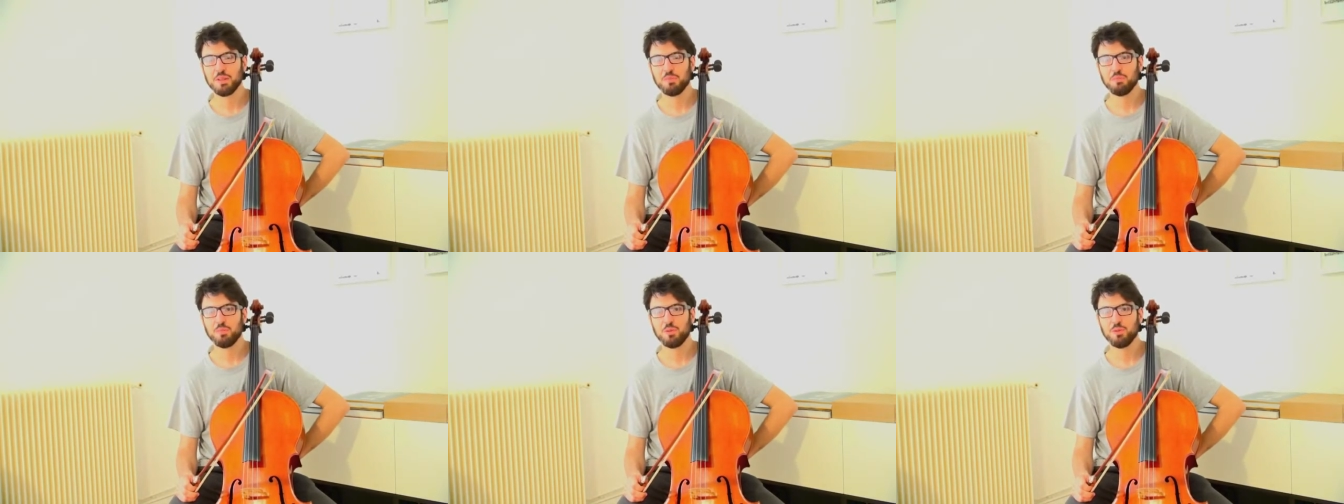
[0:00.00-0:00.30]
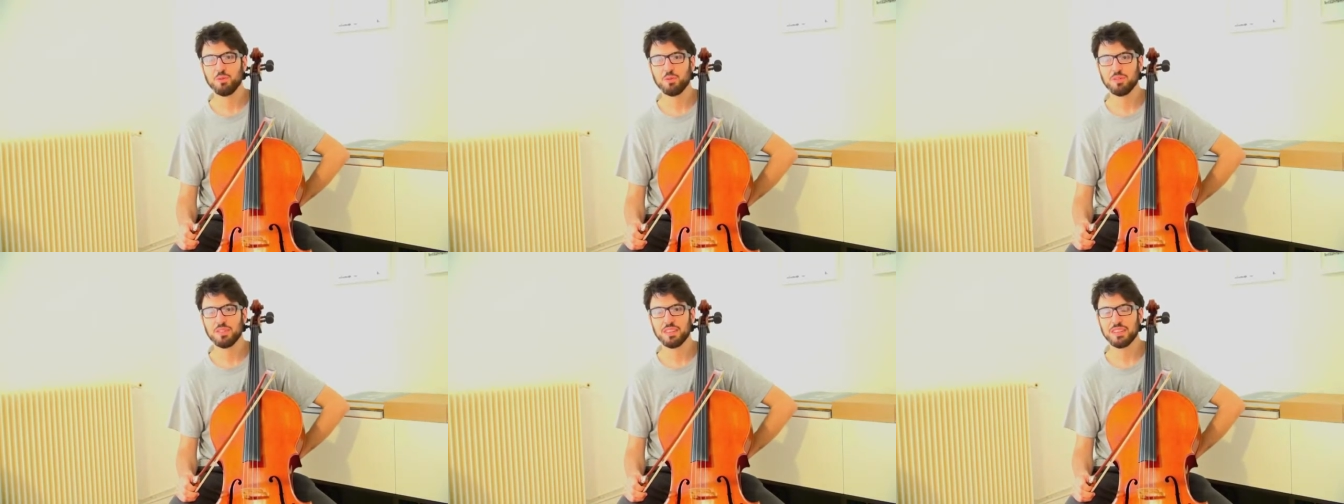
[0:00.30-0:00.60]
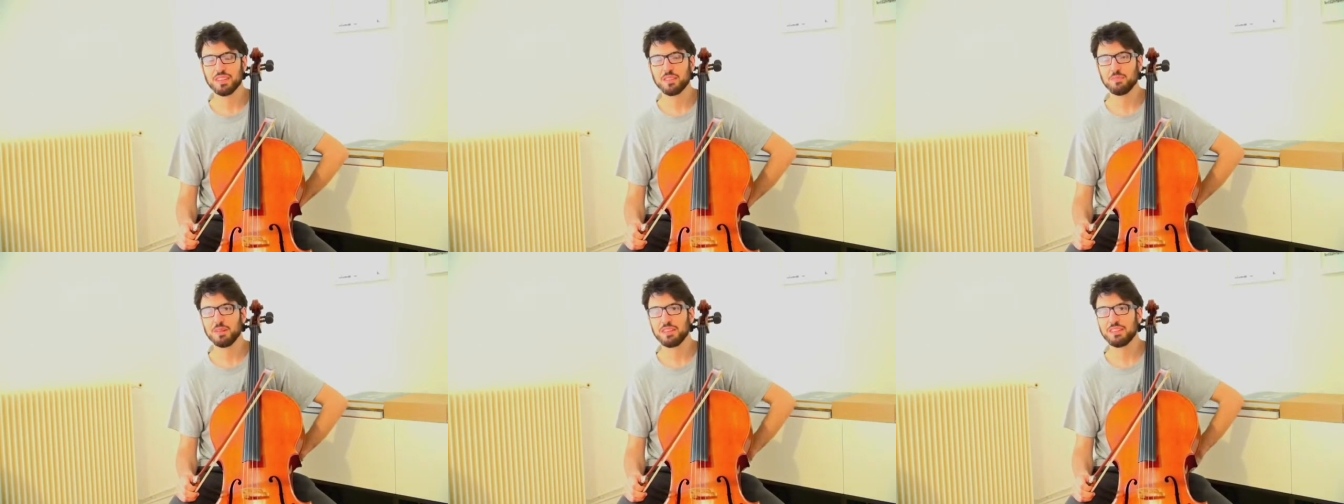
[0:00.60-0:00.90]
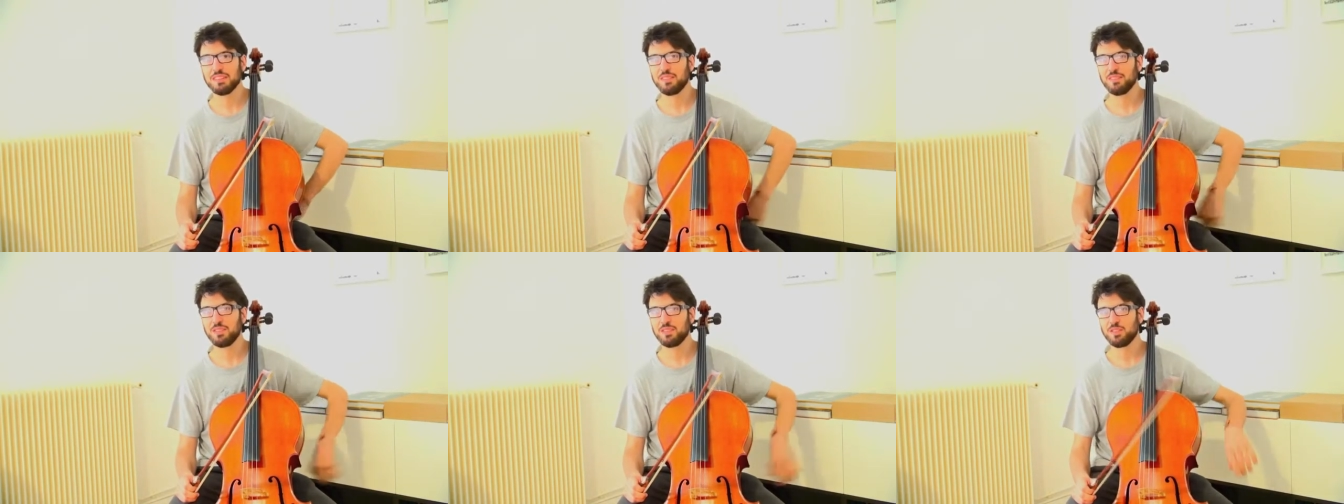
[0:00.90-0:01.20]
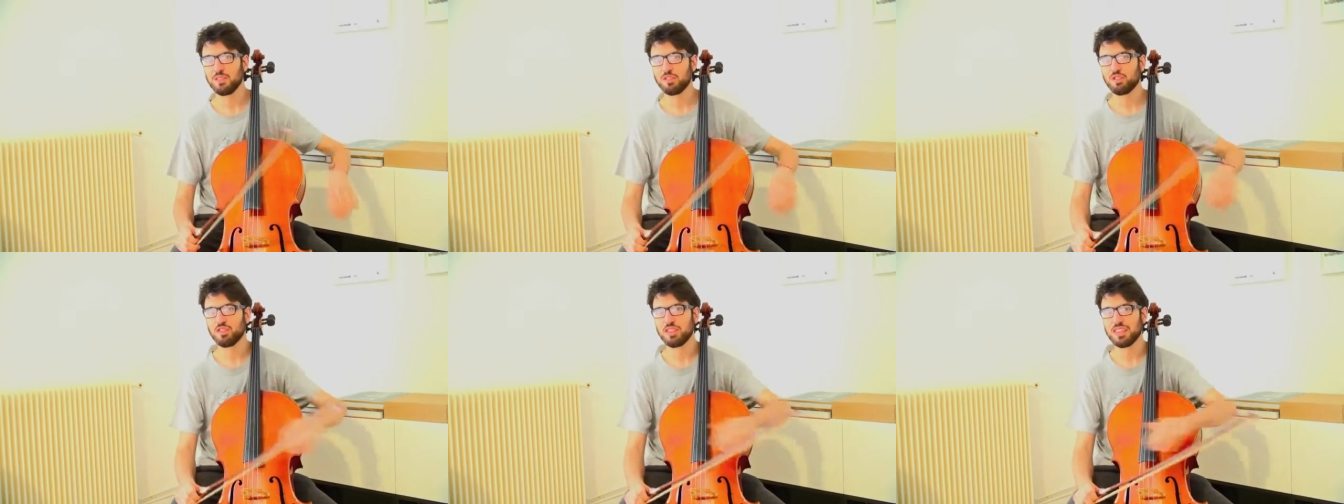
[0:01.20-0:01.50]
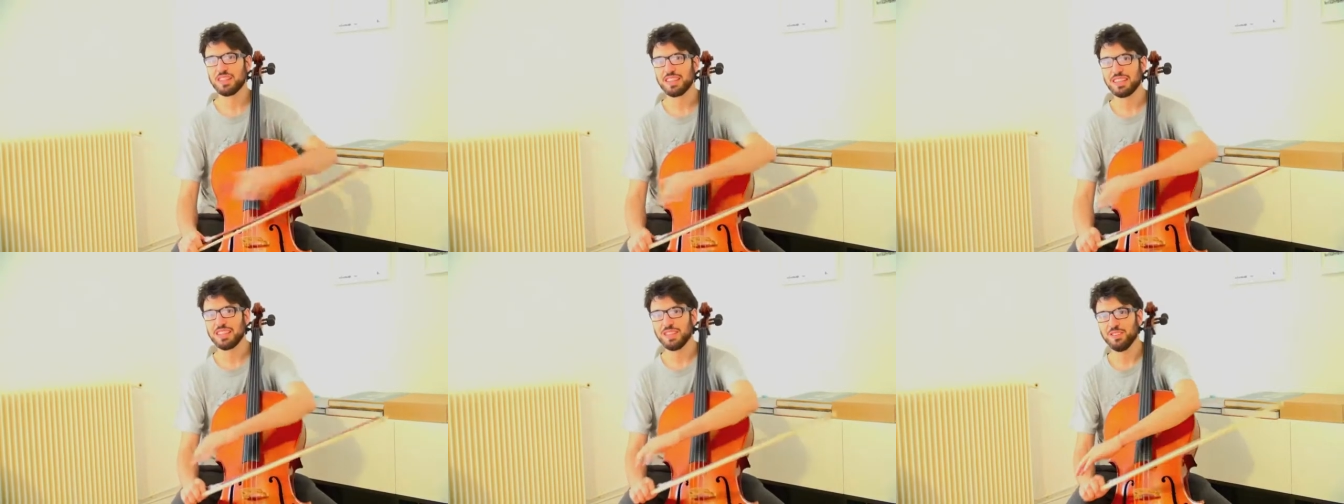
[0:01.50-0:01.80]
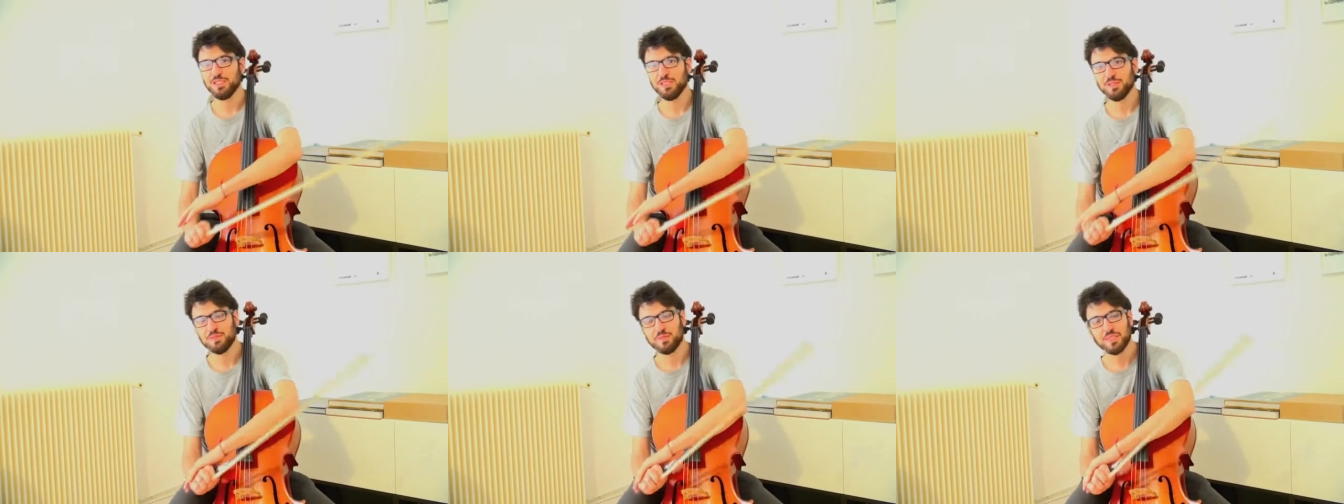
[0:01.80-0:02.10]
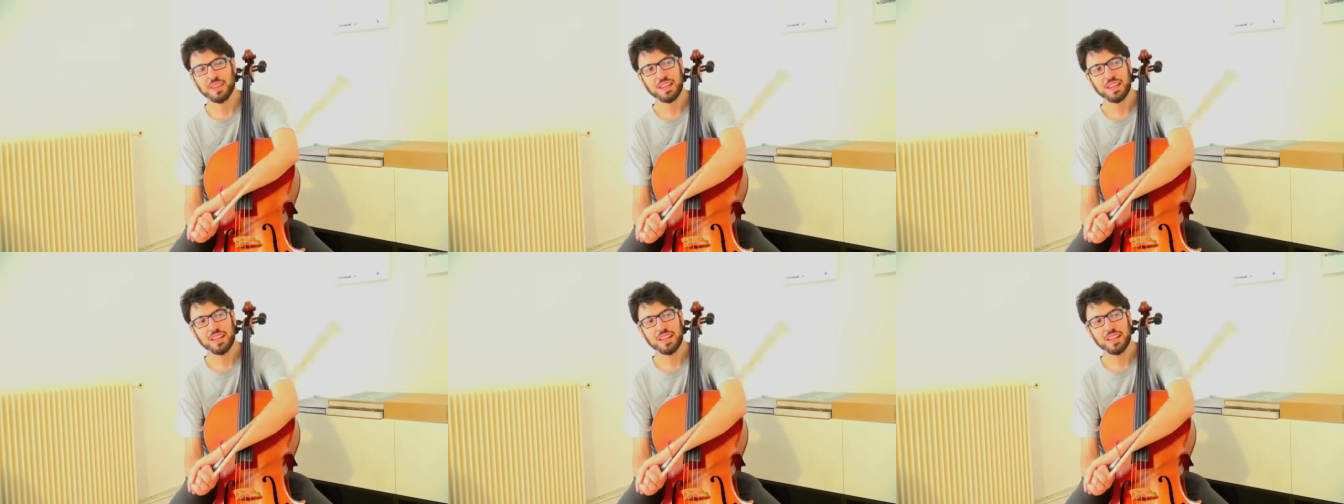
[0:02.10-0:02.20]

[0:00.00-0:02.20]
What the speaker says: music by Salvatore Sciarrino.